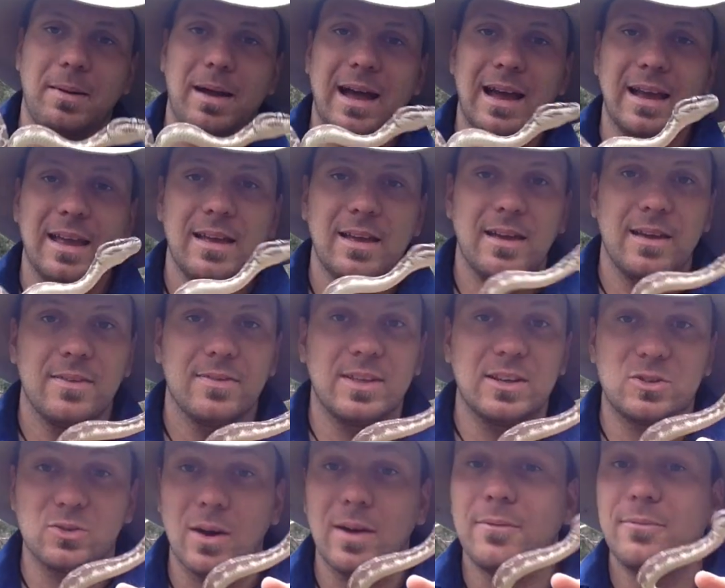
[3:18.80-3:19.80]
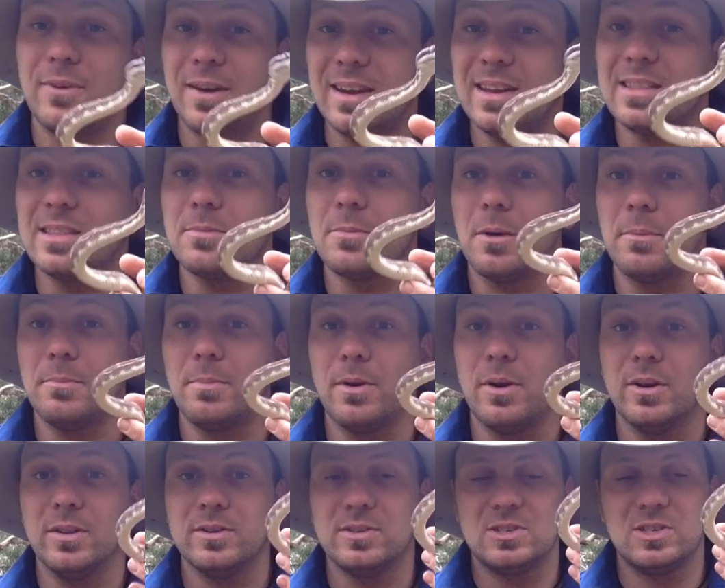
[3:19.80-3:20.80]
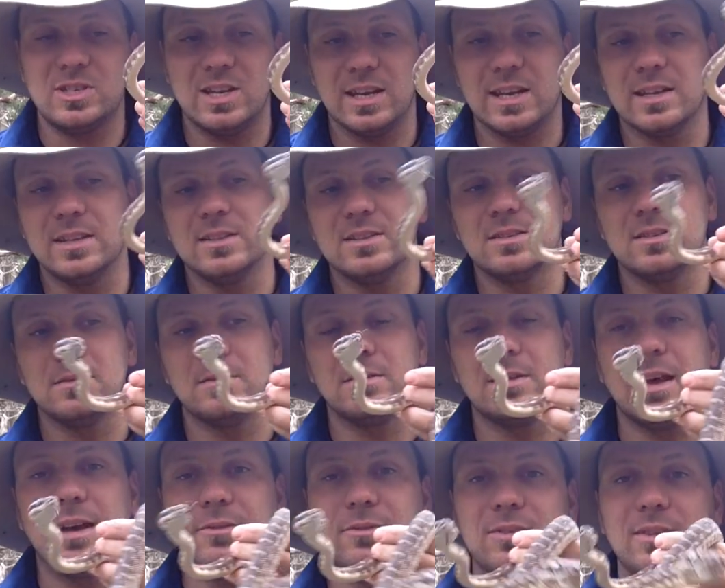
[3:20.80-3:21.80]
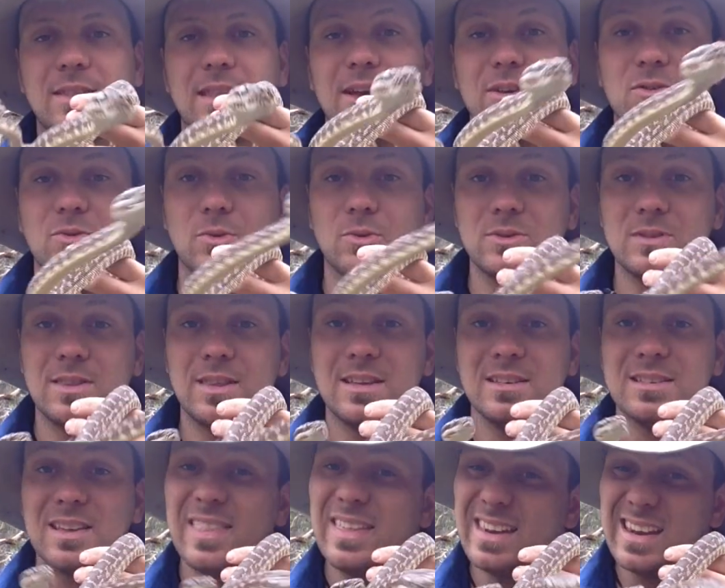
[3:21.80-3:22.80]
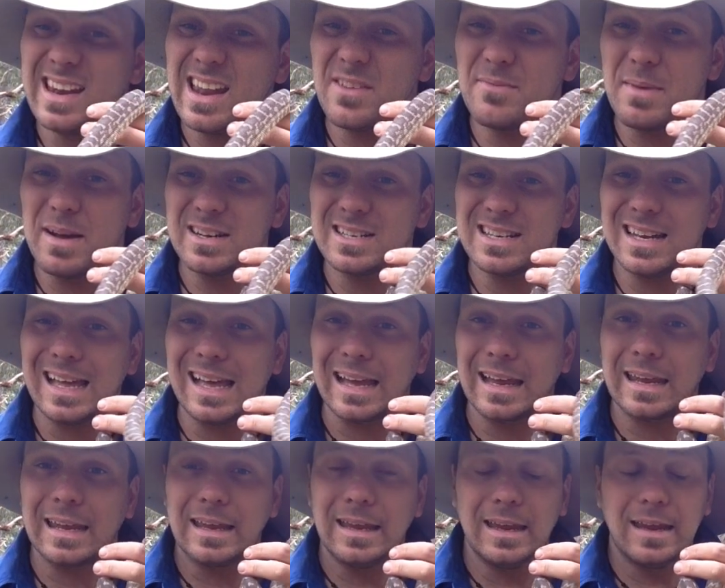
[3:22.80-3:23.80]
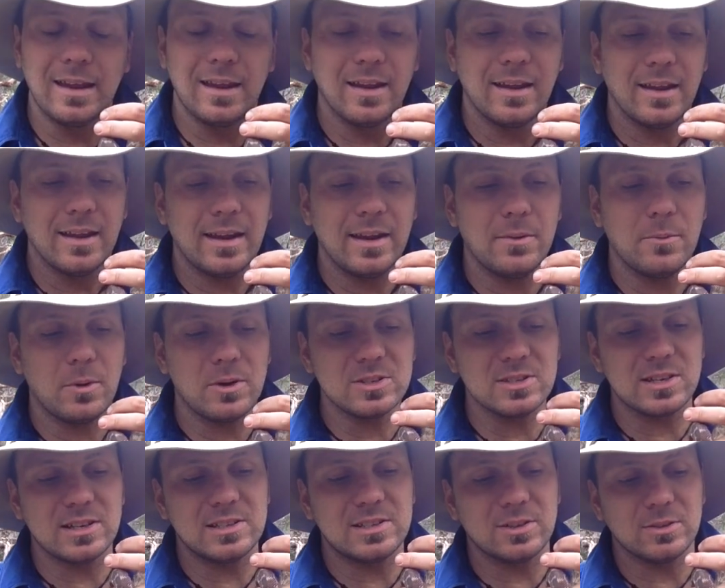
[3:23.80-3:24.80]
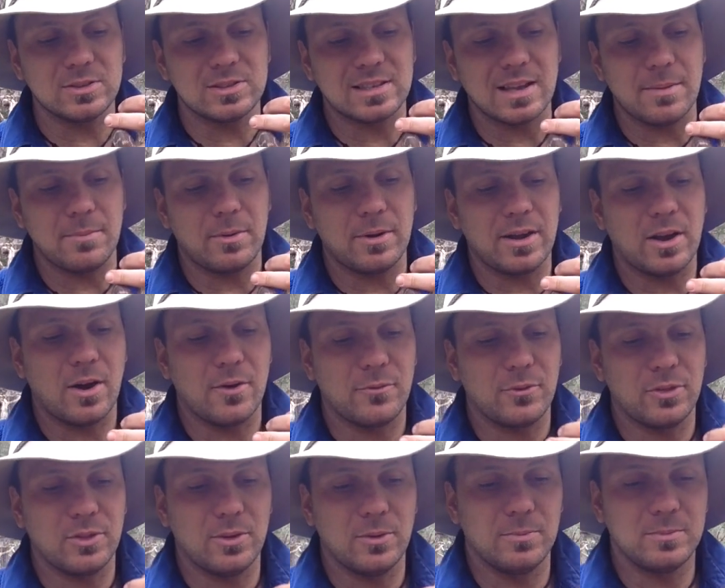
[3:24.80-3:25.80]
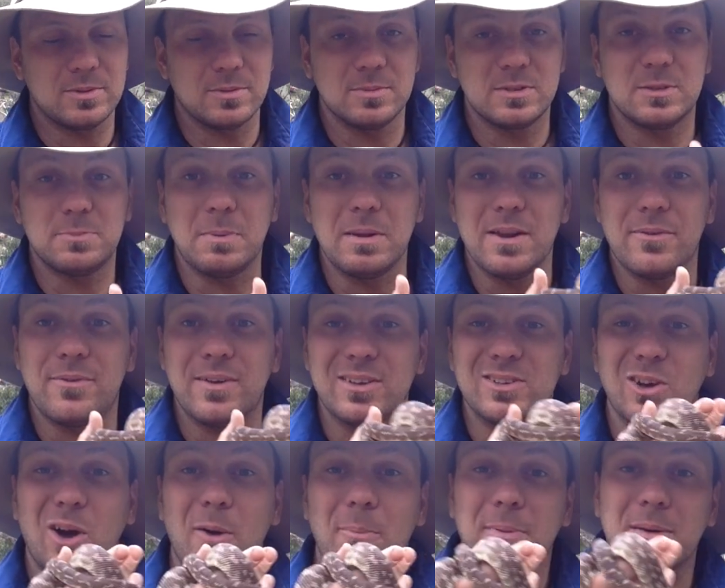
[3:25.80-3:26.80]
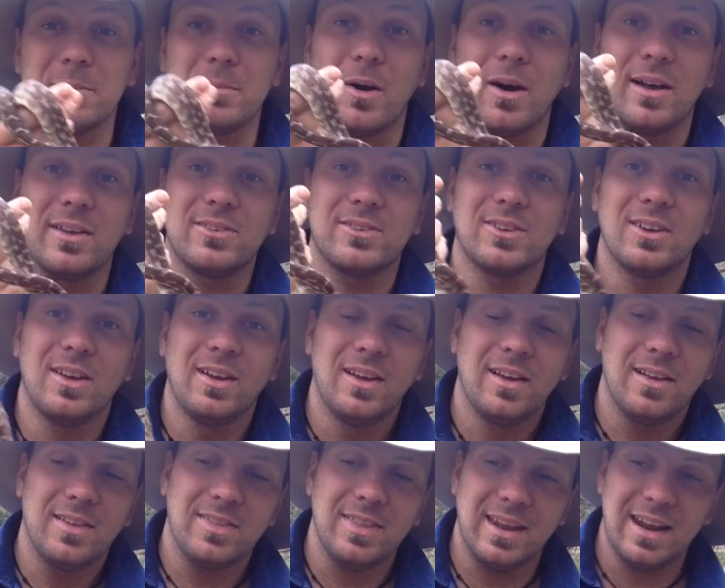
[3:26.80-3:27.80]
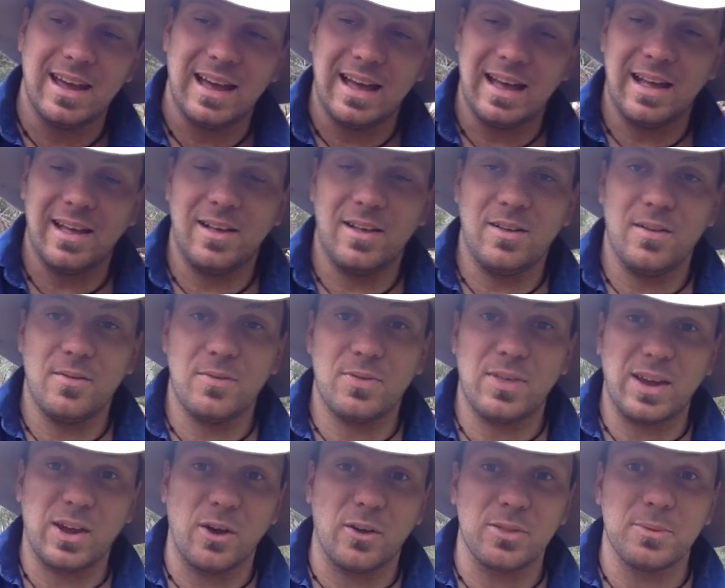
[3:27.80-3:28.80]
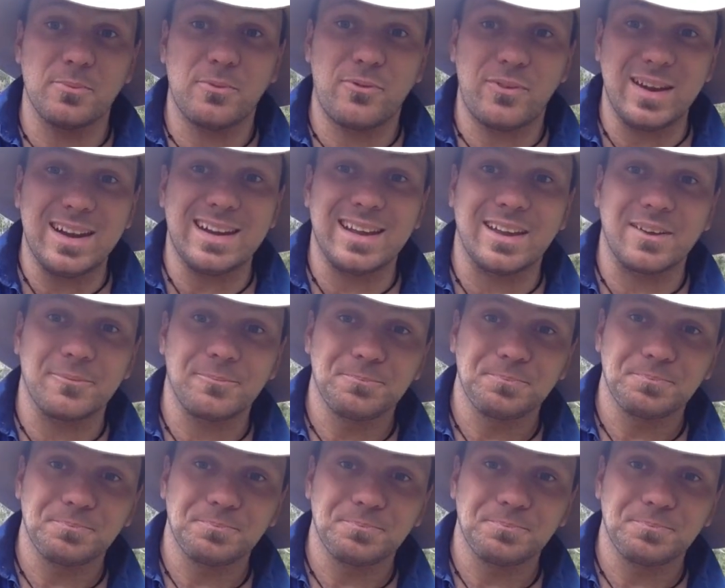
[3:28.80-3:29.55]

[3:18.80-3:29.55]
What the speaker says: park, they tried feeding them on birds, chickens and doves and those sorts of things, and they didn't have much luck. It wasn't until somebody offered them some Spinifex hopping mice that they got them feeding.